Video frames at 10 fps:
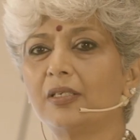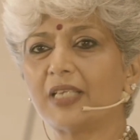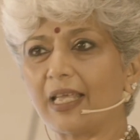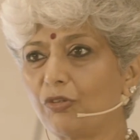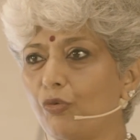
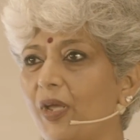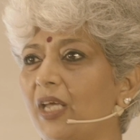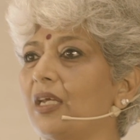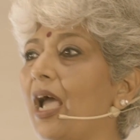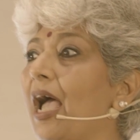death
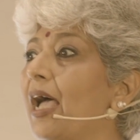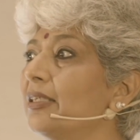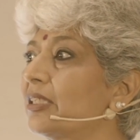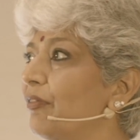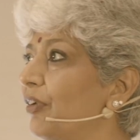rate
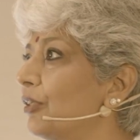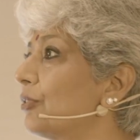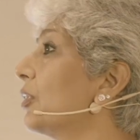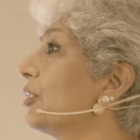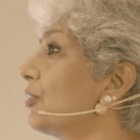and severe
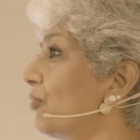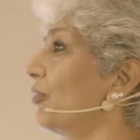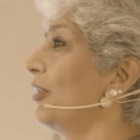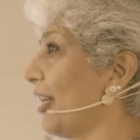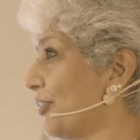disease
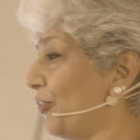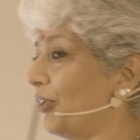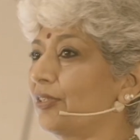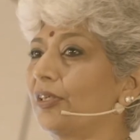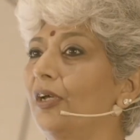as far
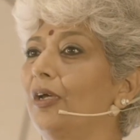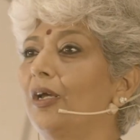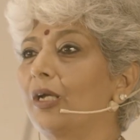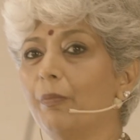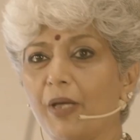as
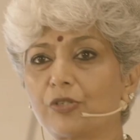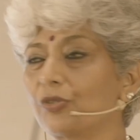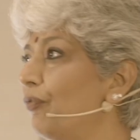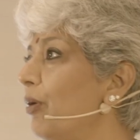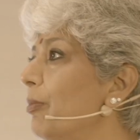compared
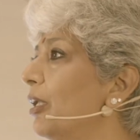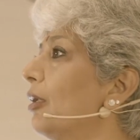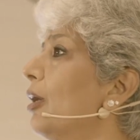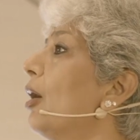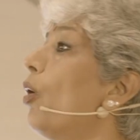to the women.
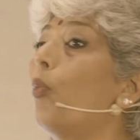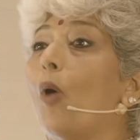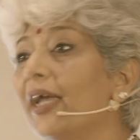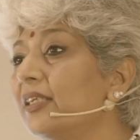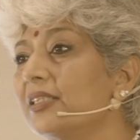
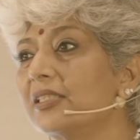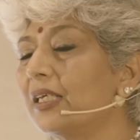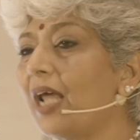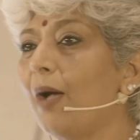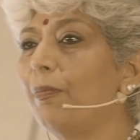Why does
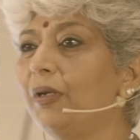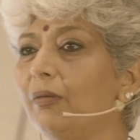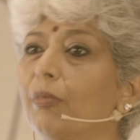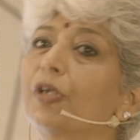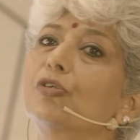that happen?
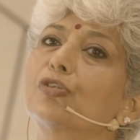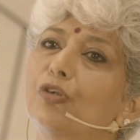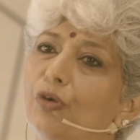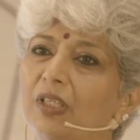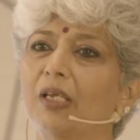Because you
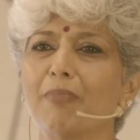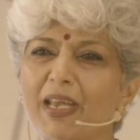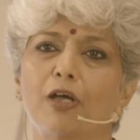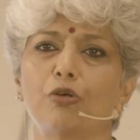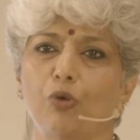know that
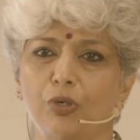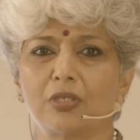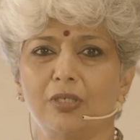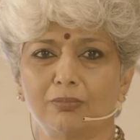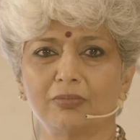men are
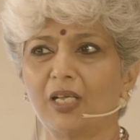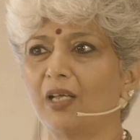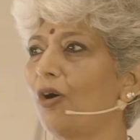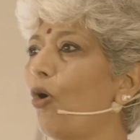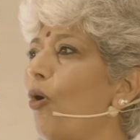naughty.
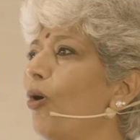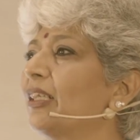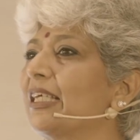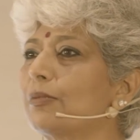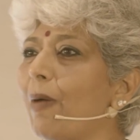
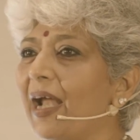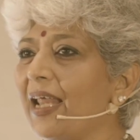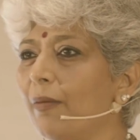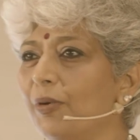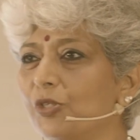All these bad
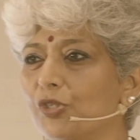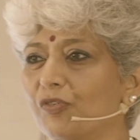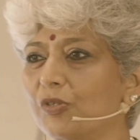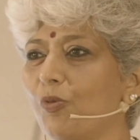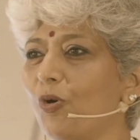habits of
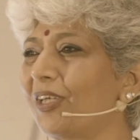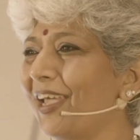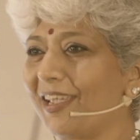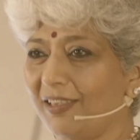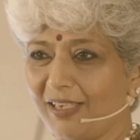
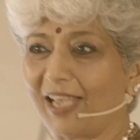smoking,